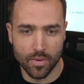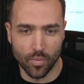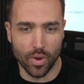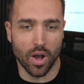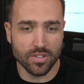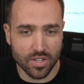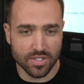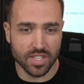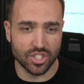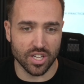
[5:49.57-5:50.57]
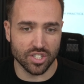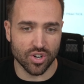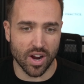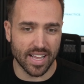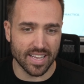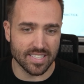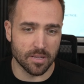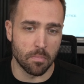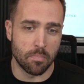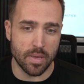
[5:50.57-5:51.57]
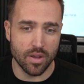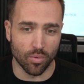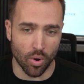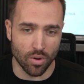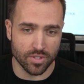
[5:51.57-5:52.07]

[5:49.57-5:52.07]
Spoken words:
We also suggest trying to get some B-roll.